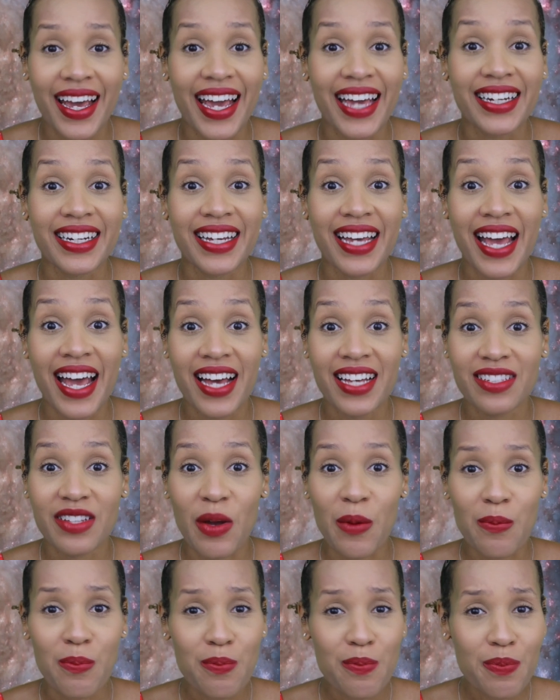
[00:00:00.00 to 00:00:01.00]
And it has a
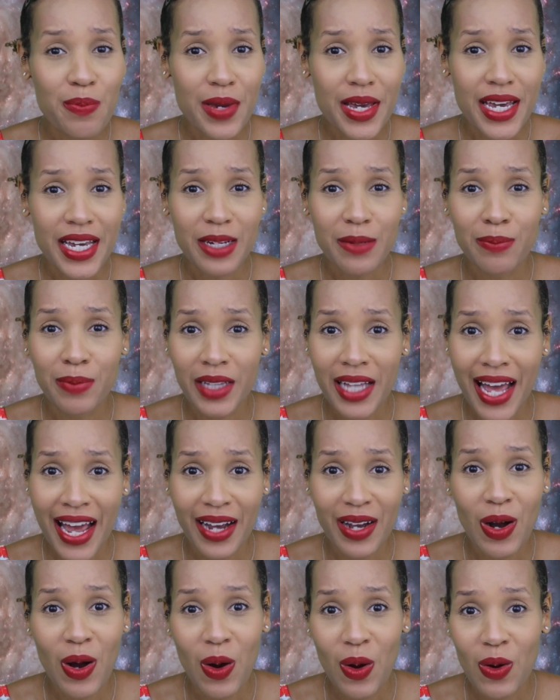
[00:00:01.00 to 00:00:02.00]
big
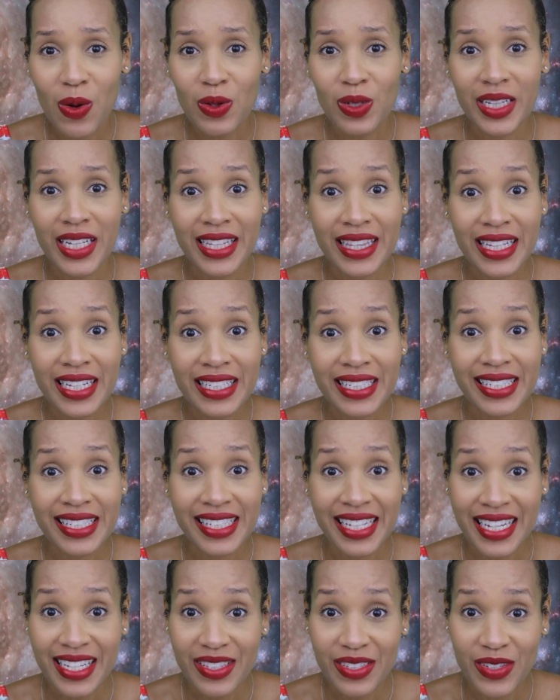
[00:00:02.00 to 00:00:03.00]
black hole in the
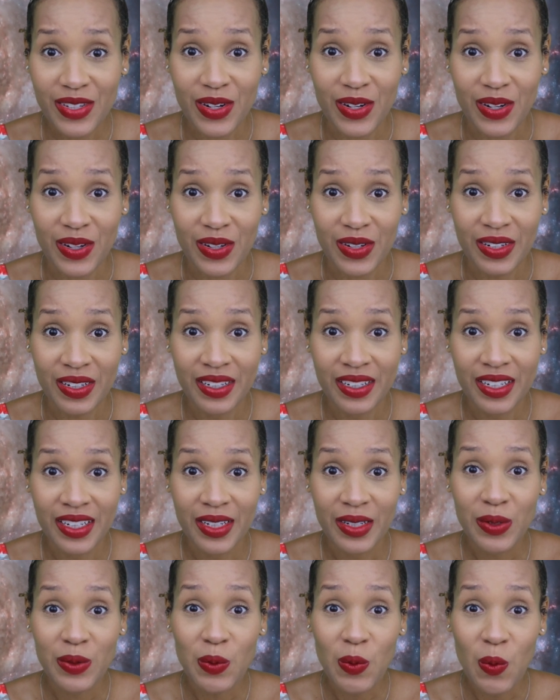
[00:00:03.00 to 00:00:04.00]
center.
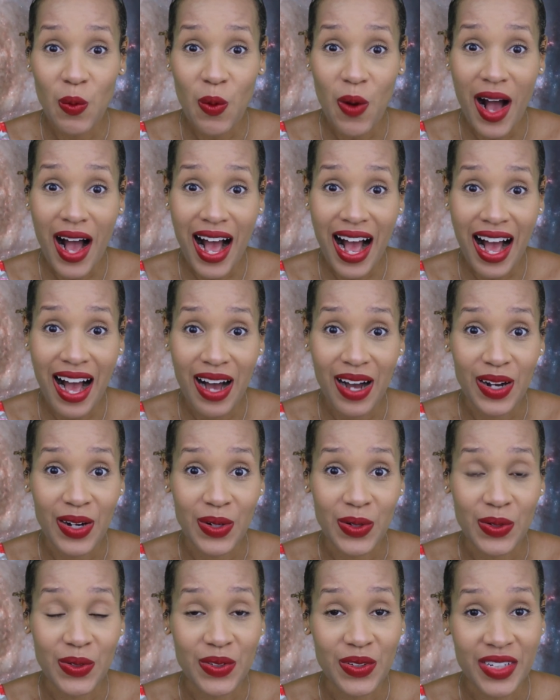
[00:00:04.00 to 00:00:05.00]

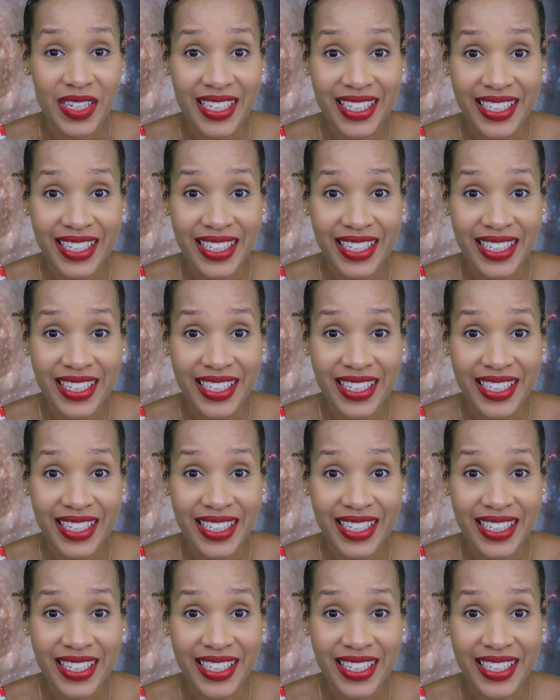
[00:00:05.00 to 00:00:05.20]
Wow!